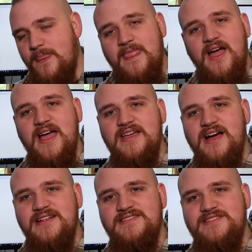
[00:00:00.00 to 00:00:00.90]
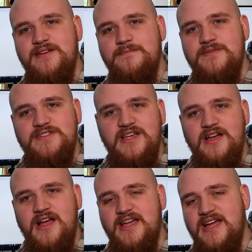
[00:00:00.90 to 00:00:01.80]
I got some
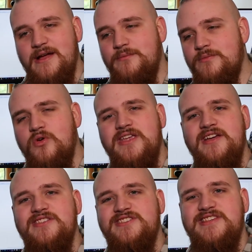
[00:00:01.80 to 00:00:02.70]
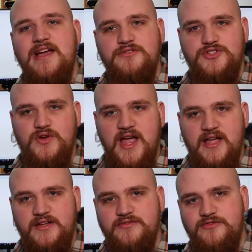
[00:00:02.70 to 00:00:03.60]
sound. I've been working on the
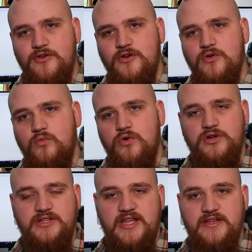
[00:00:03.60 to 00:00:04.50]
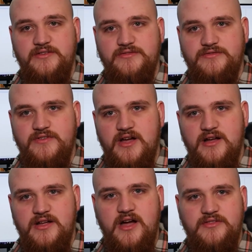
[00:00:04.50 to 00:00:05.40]
soundtrack for Warglaive
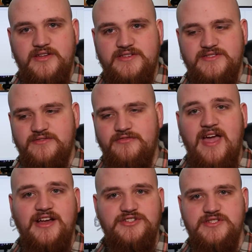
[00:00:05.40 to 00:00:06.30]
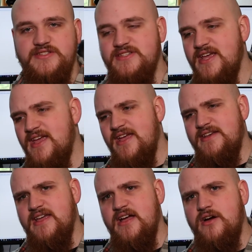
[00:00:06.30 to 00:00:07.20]
Gothic's factions.
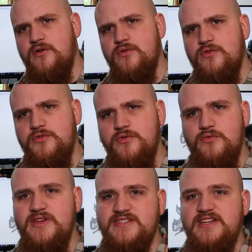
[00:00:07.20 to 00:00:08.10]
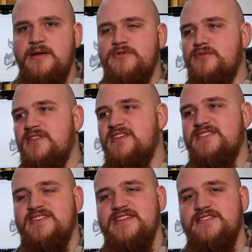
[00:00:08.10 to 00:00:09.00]
Now, the reason I'm doing
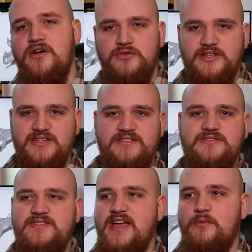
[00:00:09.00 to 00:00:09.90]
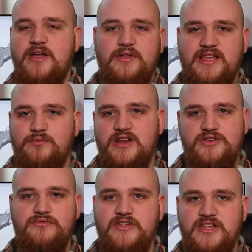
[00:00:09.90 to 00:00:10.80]
this is not only that way, like when I
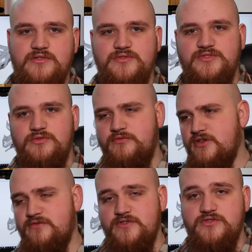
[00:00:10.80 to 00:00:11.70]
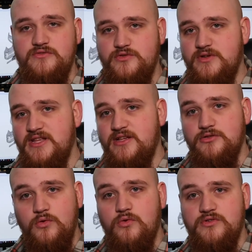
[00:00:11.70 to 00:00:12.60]
do videos, hopefully in the future, doing like
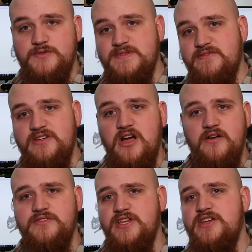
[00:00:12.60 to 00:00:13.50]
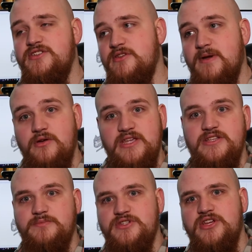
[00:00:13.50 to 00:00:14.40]
lore-specific conversations about
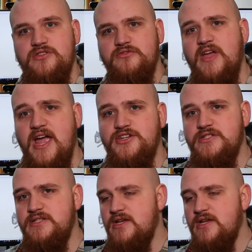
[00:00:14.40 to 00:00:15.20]
each particular faction.